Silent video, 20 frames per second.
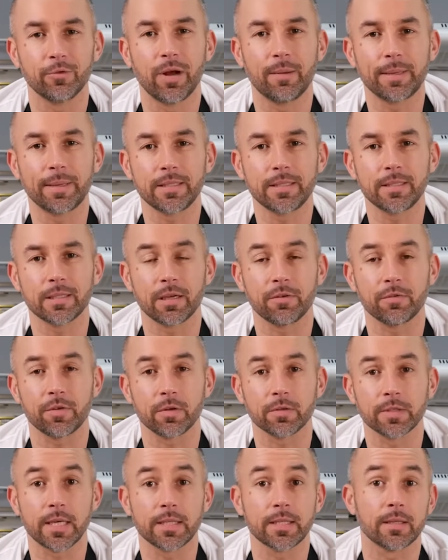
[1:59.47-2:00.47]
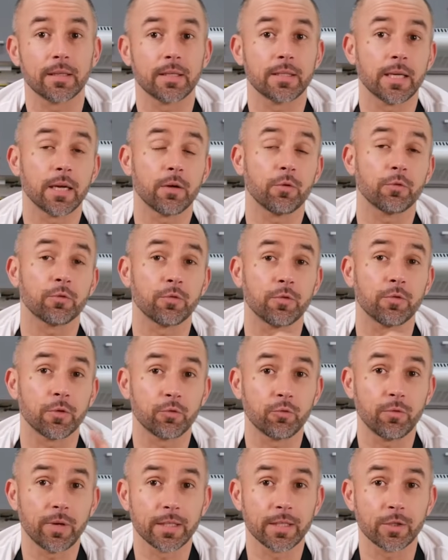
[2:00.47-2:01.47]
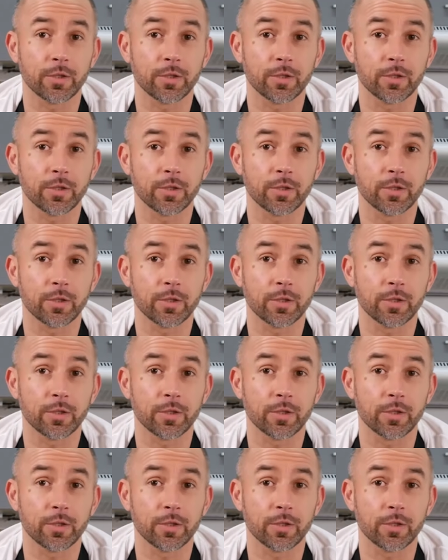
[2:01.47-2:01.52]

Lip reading: So what we have to consider then